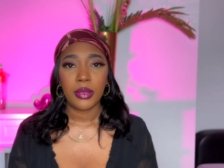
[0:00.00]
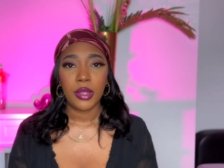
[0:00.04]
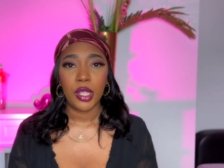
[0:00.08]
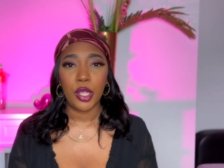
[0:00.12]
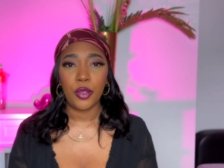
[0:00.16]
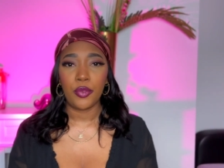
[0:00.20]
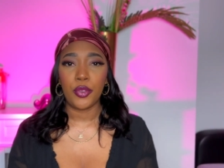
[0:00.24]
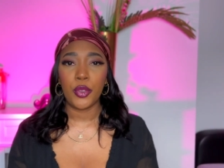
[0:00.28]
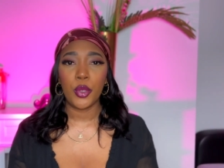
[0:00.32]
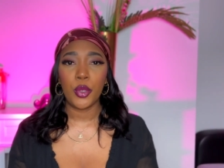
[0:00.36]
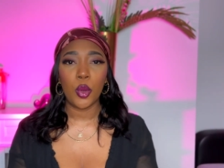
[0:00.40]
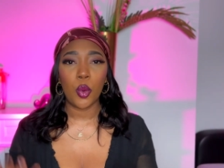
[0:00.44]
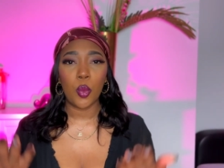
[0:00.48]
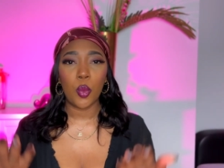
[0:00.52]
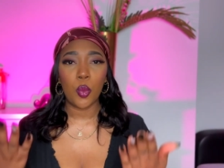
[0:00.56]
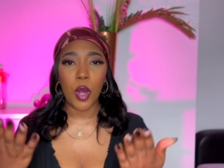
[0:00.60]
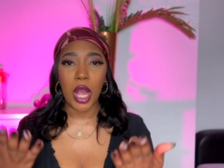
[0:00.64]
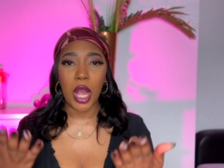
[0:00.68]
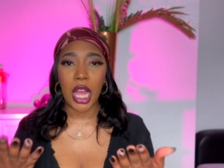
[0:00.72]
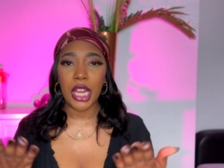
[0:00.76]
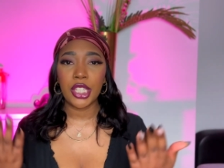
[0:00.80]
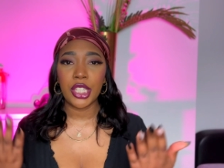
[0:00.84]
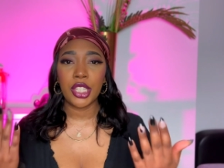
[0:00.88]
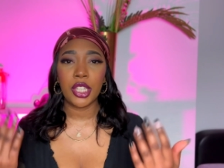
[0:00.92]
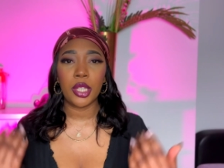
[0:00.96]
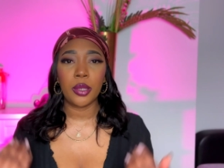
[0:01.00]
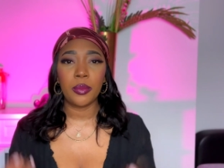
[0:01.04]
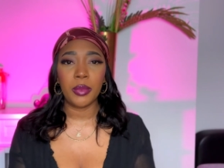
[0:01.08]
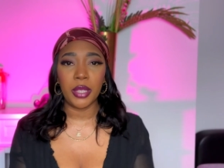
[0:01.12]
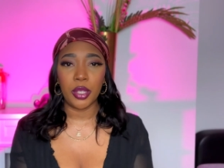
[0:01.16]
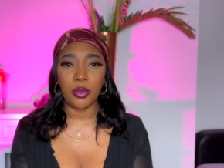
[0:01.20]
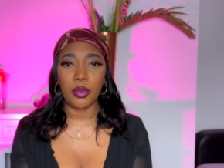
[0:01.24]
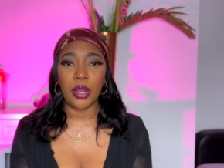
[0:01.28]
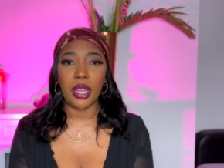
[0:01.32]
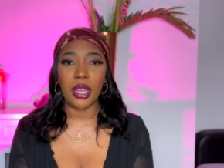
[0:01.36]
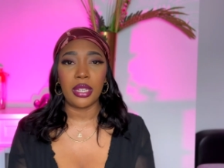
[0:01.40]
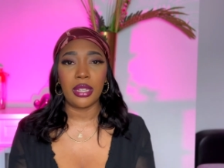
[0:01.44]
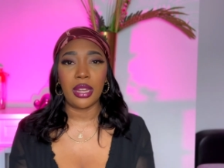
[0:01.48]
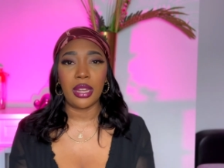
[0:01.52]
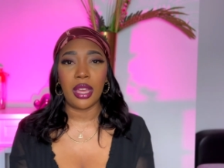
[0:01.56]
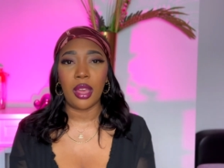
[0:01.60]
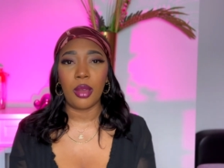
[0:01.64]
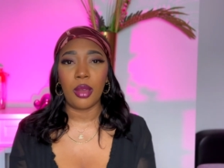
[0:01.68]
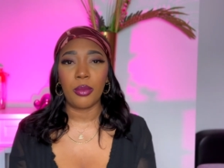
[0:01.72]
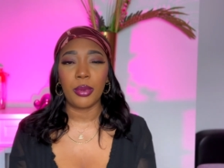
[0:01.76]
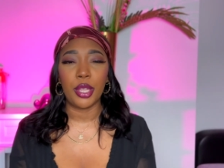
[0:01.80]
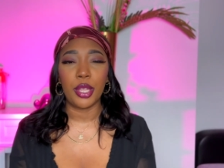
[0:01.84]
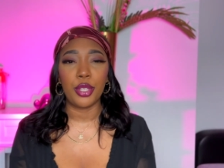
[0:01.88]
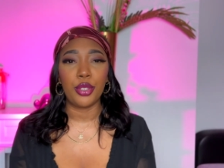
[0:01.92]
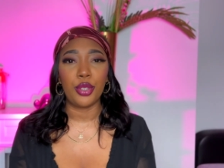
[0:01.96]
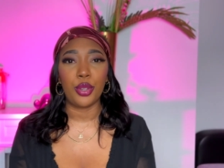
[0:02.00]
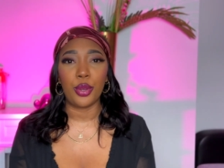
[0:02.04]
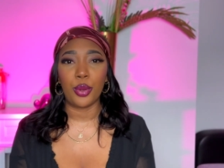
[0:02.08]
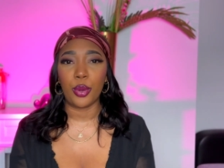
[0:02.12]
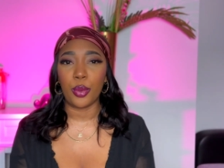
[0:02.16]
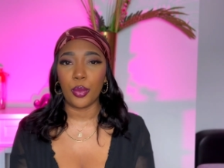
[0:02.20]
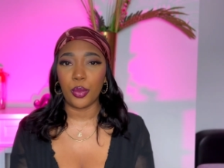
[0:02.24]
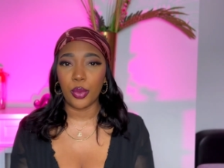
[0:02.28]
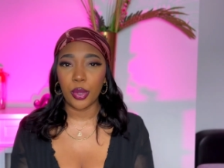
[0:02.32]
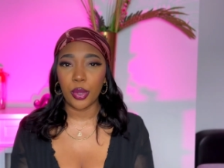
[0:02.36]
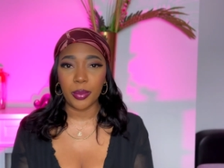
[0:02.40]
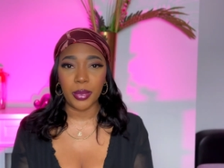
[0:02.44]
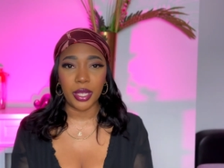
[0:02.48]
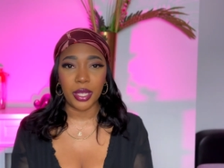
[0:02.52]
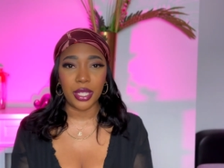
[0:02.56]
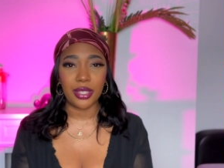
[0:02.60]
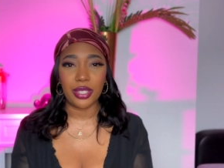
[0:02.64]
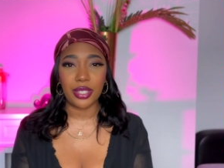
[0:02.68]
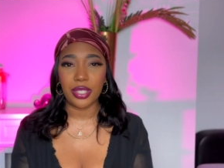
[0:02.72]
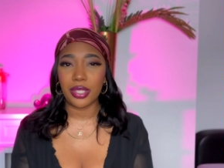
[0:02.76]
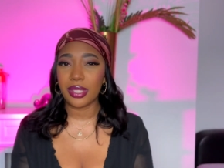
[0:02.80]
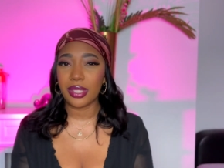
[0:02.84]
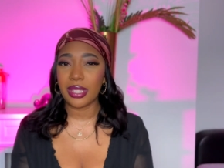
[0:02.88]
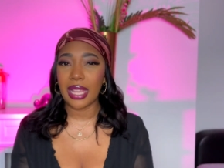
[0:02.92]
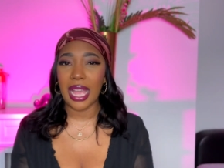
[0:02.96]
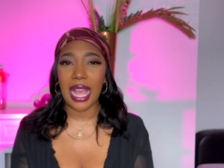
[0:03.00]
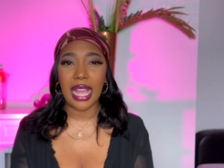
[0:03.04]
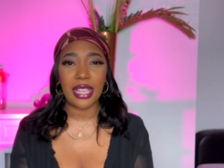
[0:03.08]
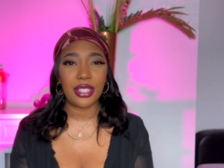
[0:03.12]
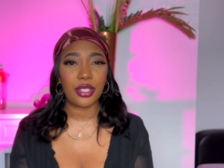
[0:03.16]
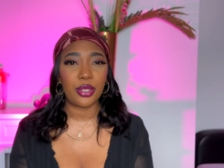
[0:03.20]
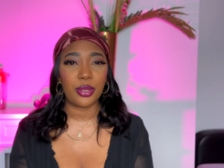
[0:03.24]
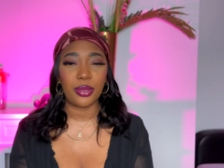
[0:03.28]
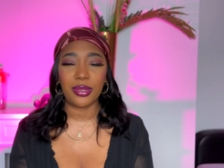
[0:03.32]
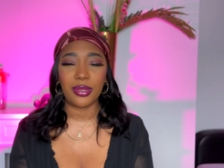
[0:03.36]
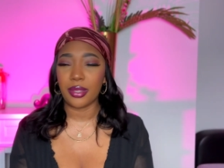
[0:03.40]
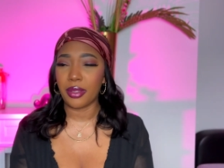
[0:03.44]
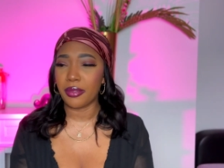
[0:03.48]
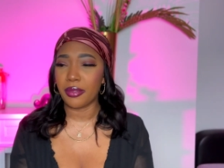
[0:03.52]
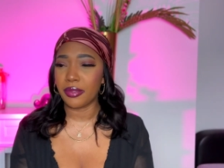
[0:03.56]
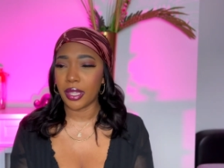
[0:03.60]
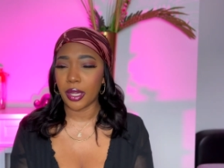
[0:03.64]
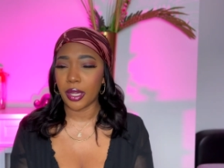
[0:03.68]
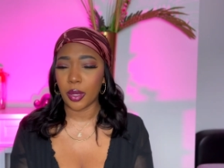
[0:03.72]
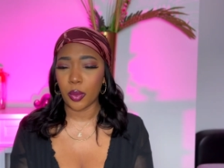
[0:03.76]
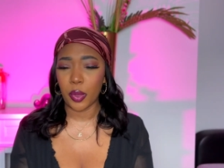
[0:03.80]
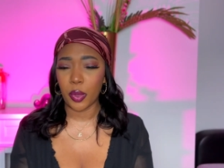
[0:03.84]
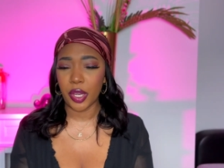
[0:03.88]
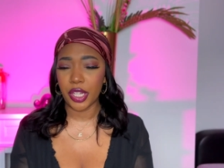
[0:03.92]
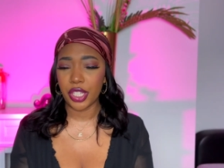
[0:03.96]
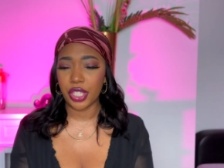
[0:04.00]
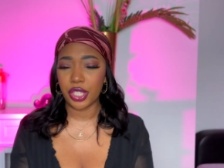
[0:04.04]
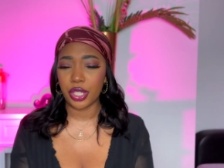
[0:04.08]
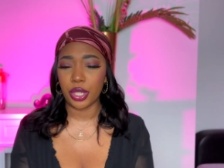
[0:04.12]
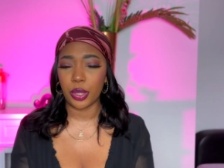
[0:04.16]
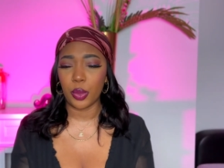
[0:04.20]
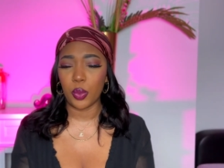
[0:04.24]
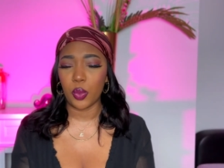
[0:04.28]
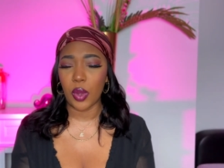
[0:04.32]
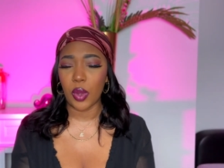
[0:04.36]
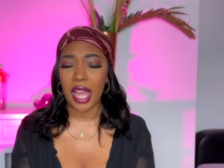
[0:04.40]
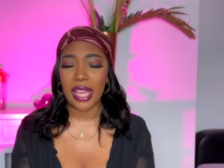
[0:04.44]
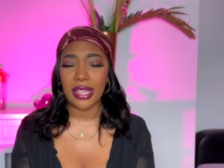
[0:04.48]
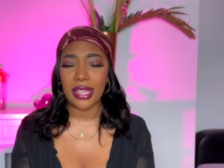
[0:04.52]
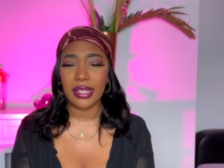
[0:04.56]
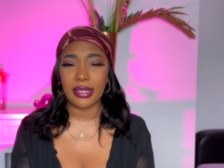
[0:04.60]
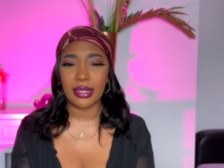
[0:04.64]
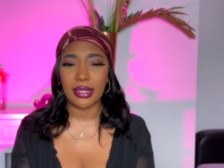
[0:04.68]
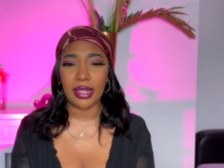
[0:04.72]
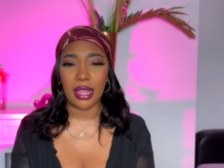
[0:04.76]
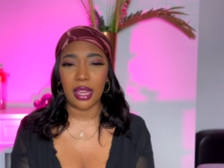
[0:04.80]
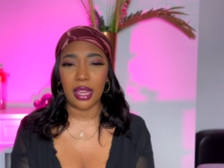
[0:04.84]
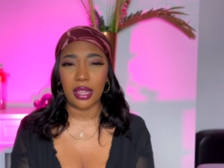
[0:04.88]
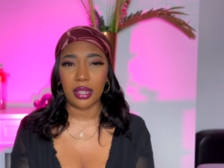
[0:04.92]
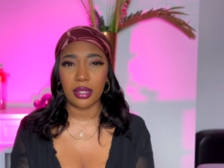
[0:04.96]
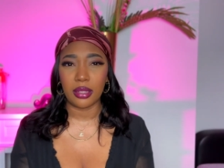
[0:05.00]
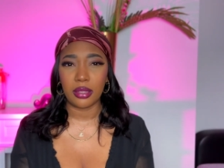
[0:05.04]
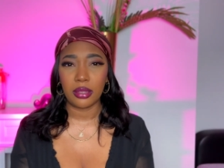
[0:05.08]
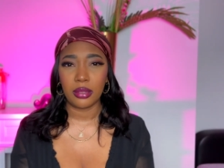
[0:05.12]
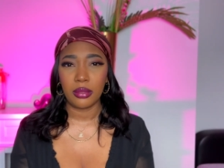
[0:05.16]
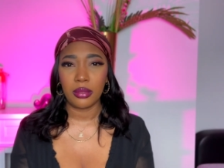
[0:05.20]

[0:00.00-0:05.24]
If you're watching me right now and you're a woman, just ask yourself that question. Why is that?